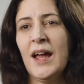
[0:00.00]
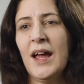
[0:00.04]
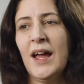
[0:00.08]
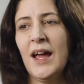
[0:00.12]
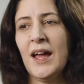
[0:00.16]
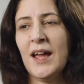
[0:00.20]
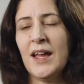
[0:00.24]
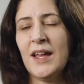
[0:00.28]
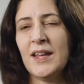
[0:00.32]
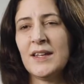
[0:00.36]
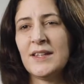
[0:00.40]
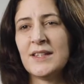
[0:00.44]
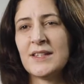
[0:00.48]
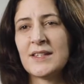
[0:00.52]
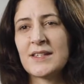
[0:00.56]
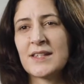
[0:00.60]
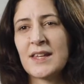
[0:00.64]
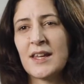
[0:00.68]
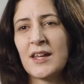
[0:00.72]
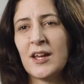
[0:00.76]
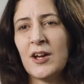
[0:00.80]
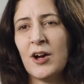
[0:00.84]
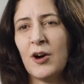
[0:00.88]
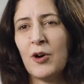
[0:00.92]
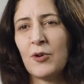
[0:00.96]
And
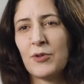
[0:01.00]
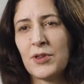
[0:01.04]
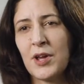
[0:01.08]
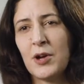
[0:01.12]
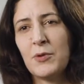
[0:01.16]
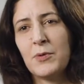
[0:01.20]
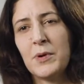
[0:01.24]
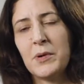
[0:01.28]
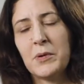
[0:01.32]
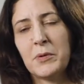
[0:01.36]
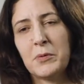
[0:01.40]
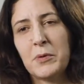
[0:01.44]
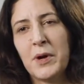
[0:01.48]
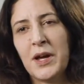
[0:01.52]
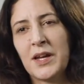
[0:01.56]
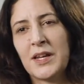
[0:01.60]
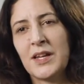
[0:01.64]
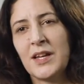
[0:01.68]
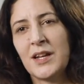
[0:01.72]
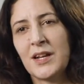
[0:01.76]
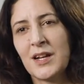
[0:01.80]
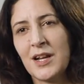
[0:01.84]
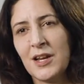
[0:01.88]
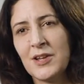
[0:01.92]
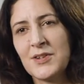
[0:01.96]
although we were
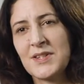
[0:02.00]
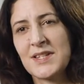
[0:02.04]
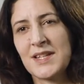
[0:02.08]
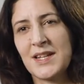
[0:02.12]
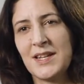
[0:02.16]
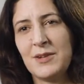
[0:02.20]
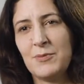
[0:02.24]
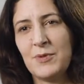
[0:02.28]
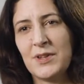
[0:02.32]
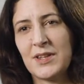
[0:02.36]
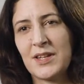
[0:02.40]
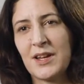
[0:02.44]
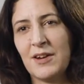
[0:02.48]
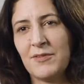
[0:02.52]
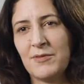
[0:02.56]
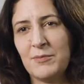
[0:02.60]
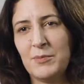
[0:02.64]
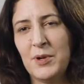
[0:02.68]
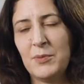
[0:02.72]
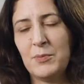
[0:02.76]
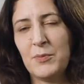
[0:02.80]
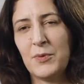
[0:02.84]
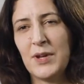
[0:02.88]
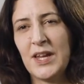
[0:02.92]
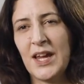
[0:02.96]
working closely with
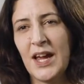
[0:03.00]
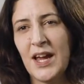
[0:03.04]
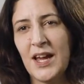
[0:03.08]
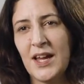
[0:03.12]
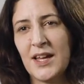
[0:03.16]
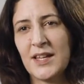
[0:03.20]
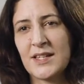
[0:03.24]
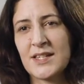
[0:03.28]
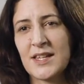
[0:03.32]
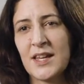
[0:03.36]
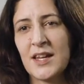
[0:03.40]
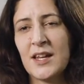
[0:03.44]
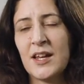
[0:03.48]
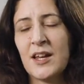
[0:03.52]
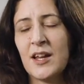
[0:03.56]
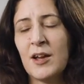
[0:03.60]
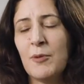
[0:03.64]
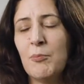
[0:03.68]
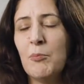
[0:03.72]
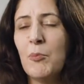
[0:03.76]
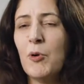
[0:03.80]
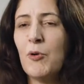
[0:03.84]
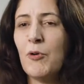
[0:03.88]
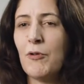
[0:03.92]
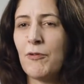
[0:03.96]
government, we had
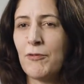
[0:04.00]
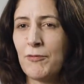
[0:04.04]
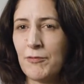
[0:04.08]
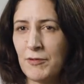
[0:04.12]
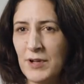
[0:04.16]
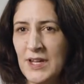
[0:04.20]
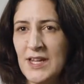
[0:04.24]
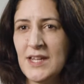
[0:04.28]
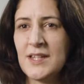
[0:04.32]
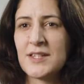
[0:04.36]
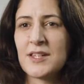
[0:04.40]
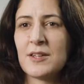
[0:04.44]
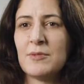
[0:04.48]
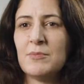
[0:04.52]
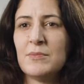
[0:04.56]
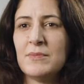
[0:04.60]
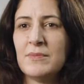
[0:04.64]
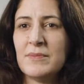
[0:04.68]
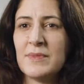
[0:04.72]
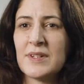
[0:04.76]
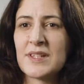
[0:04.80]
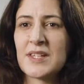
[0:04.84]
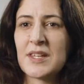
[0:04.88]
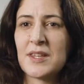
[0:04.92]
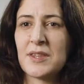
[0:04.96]
more
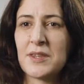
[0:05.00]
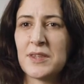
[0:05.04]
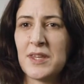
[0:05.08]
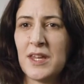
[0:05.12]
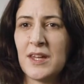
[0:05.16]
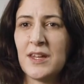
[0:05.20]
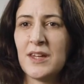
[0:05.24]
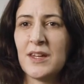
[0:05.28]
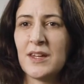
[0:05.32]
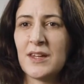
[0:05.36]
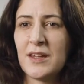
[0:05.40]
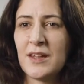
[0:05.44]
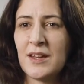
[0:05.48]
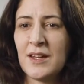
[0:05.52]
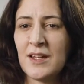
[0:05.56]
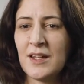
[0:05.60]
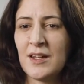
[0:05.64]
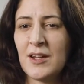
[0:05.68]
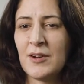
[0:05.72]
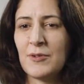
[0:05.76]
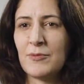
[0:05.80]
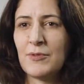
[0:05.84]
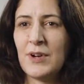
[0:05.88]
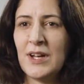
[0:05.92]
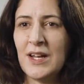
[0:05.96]
freedom to think
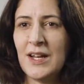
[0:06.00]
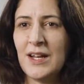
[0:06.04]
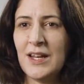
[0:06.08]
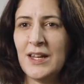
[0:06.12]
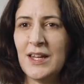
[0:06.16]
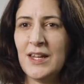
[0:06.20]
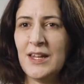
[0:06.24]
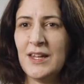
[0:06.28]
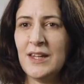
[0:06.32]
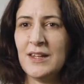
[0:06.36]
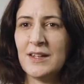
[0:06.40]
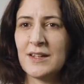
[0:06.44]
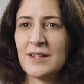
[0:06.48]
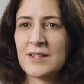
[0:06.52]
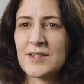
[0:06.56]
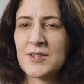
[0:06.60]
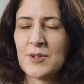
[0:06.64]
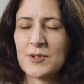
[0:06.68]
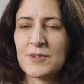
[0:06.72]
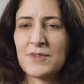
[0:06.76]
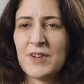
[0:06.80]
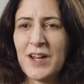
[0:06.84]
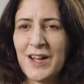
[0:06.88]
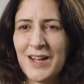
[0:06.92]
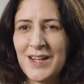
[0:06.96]
really
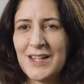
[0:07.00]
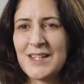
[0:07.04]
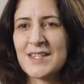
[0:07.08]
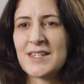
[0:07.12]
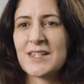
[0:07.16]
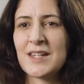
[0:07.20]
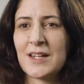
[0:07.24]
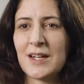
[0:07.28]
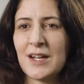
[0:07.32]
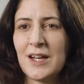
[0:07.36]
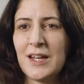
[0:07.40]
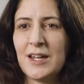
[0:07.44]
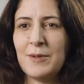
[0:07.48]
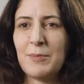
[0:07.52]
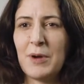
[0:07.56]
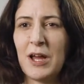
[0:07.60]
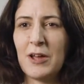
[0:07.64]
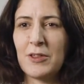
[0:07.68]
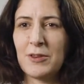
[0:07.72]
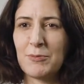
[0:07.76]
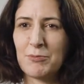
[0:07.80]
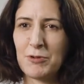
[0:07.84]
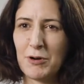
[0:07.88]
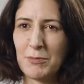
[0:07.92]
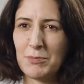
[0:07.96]
sort of holistically
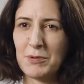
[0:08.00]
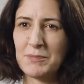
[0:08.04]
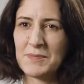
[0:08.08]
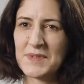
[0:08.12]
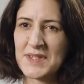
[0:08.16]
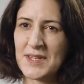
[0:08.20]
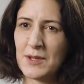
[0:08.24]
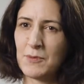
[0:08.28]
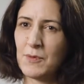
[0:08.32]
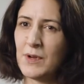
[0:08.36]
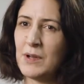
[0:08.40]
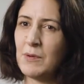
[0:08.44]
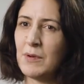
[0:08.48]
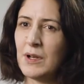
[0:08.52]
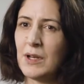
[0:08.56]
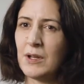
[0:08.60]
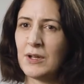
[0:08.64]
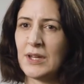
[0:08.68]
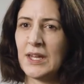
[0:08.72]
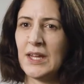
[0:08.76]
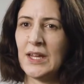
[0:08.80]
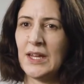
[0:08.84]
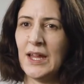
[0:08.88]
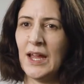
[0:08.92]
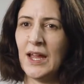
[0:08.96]
about the problems that we were
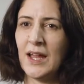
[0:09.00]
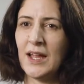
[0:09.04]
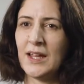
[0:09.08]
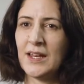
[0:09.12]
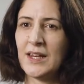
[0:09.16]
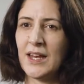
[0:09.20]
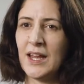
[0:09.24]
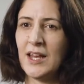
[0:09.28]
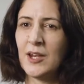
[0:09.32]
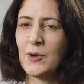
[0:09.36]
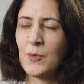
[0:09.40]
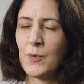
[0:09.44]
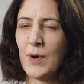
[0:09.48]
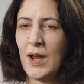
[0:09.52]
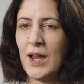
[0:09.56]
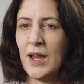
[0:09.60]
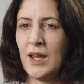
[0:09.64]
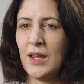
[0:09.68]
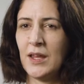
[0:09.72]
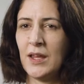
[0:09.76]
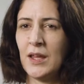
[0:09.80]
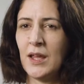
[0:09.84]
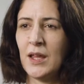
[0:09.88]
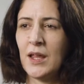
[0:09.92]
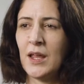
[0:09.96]
looking at in a
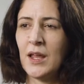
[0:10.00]
way